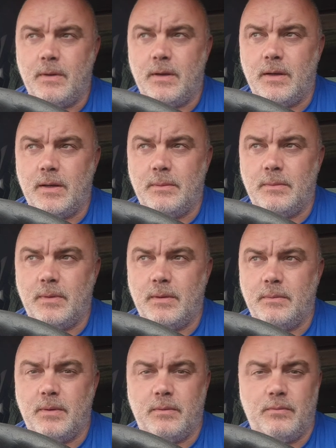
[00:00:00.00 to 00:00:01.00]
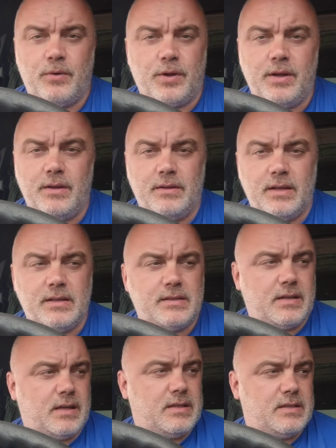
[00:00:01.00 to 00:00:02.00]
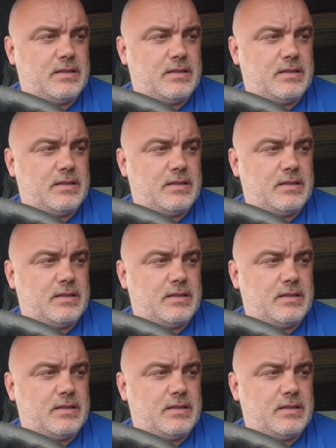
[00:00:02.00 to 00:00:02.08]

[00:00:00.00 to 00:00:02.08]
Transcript: I'm a rookie at this.